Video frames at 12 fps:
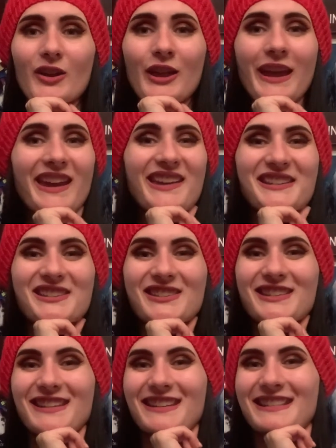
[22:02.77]
Like,
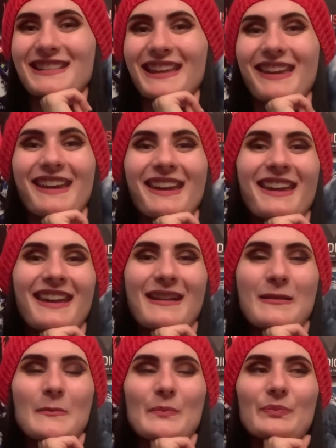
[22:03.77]
it's just like,
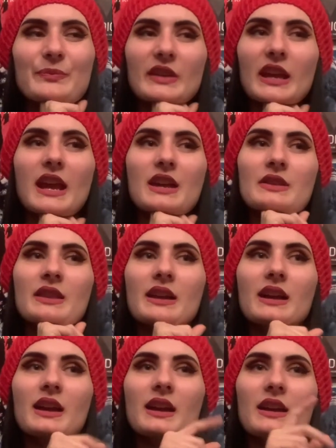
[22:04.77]
in
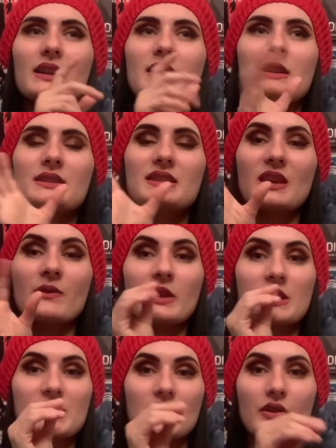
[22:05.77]
the
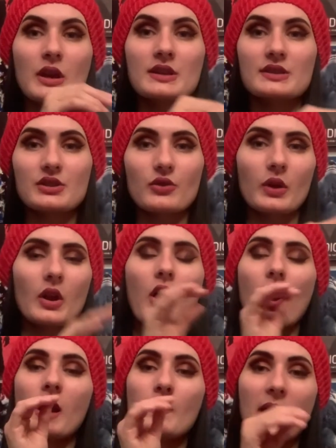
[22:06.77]
TV series you can
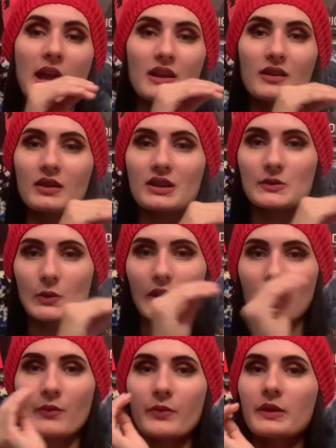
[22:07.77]
automatically sort
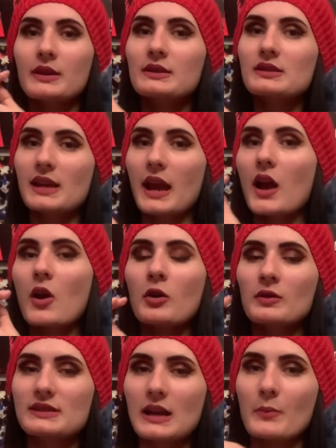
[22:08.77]
of tell
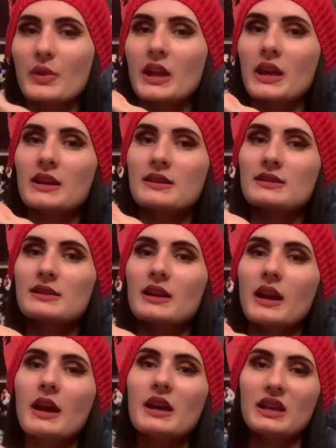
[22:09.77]
something's
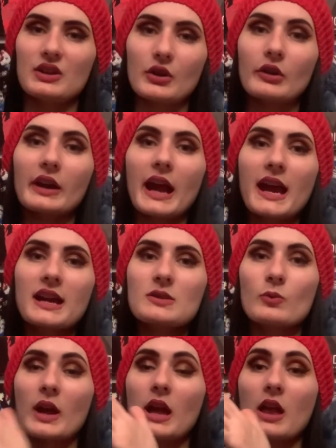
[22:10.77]
incorrect.
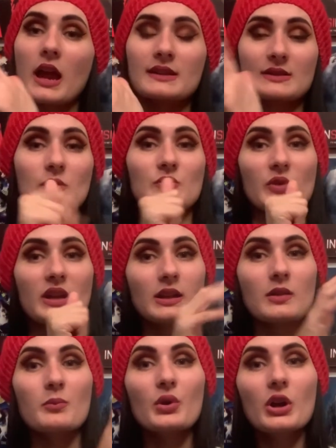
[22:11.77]
While as I was reading
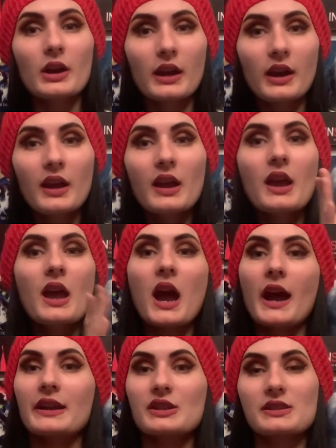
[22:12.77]
the book,
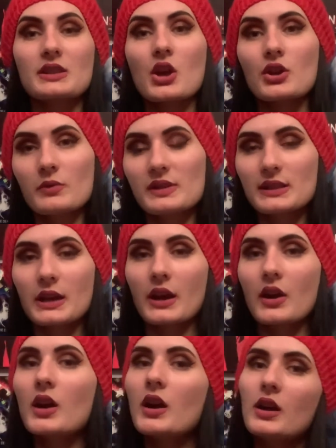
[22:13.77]
I just thought it was like,
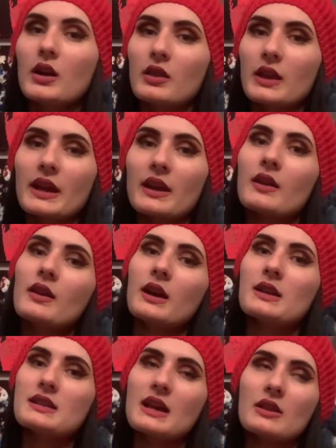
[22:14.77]
oh, like
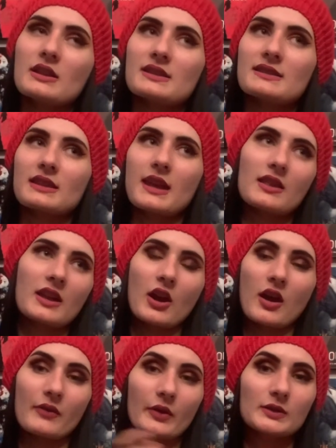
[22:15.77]
Adele is slightly
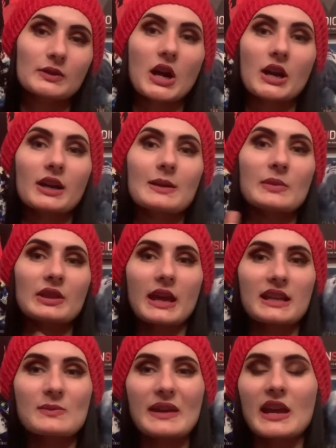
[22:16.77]
off her rocker, but
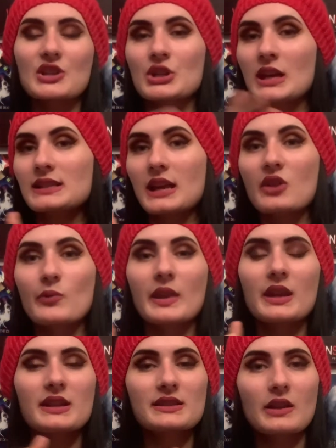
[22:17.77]
that's because she has a husband
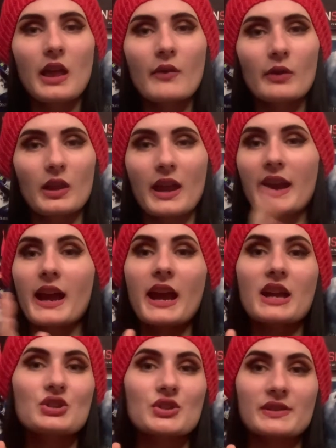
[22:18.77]
that doesn't love her. Like, I
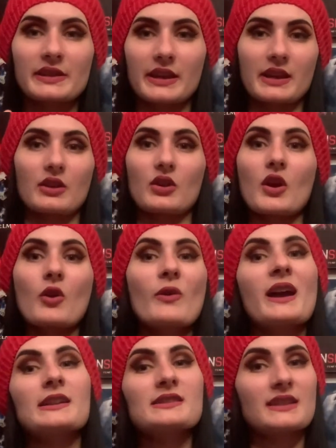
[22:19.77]
had just like no
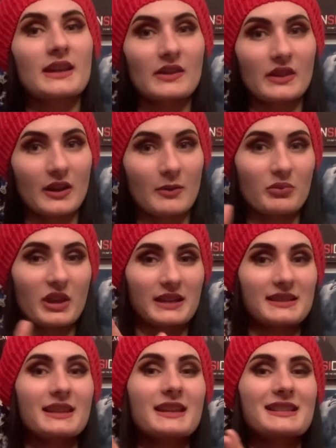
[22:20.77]
idea the
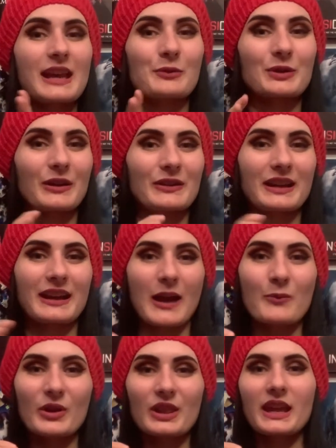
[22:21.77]
complexities that were going to
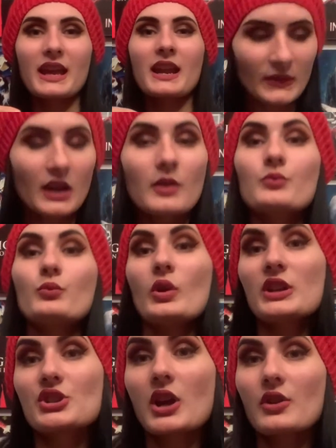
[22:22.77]
come with it.
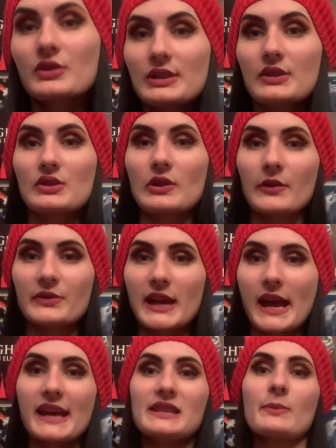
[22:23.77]
Which also sort of
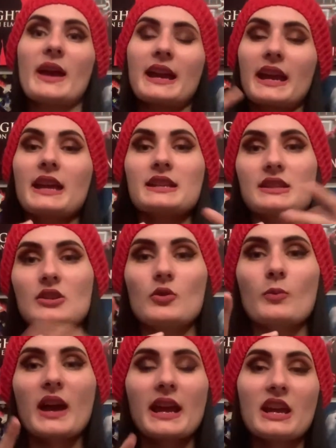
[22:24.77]
ties back into
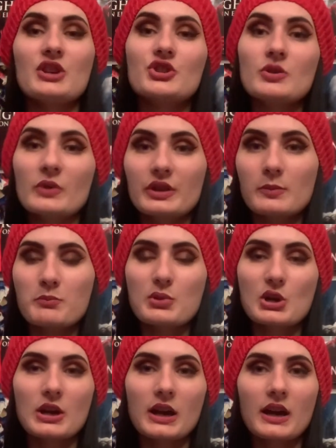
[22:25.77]
my issue with the
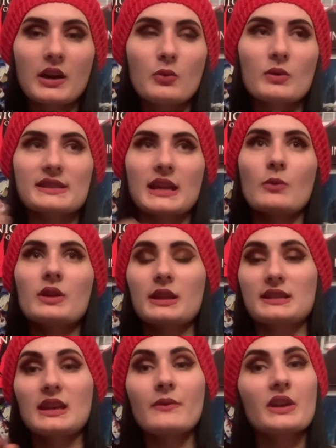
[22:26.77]
book, was that with a
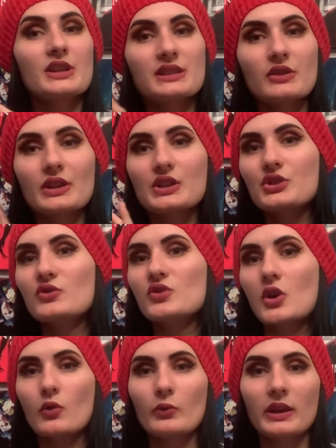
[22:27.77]
TV series you
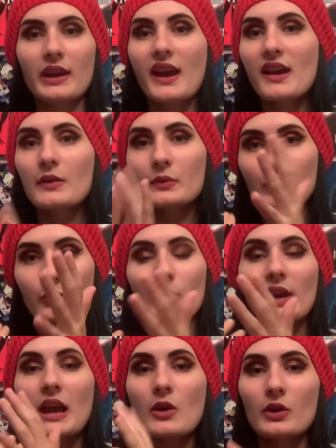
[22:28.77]
don't really have 3
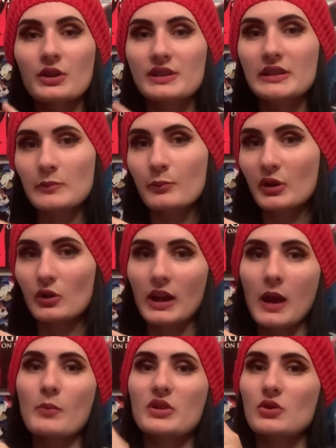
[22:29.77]
hours to build
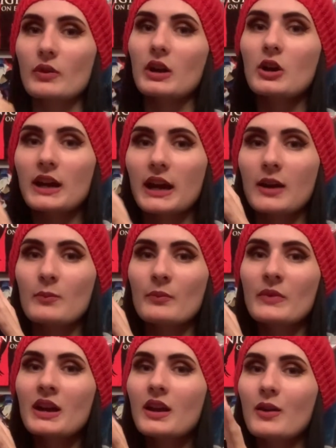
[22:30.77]
up to a hookup
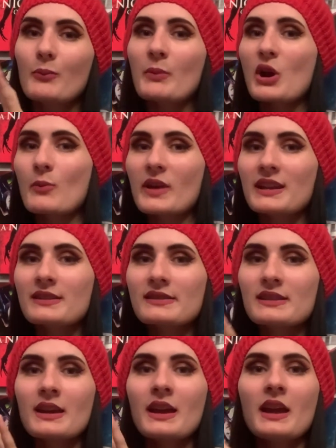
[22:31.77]
moment.
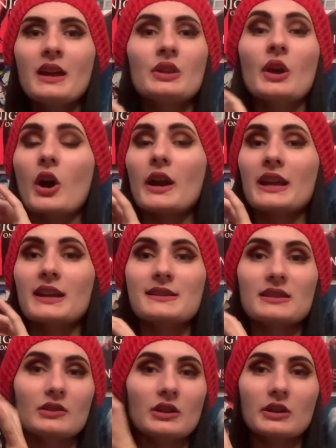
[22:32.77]
The audience
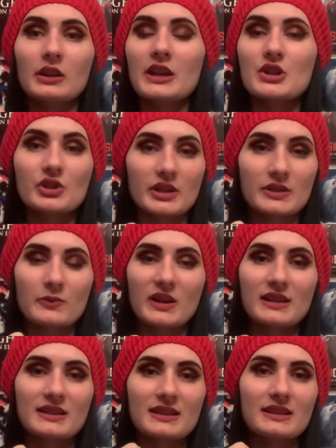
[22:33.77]
literally just
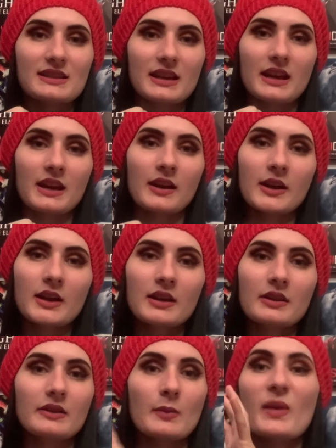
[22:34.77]
wants to see
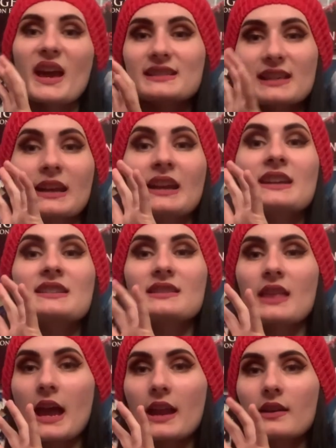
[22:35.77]
the messiness
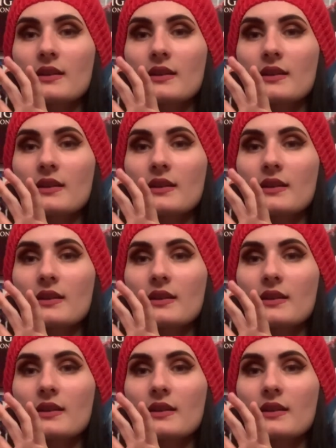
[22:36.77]
that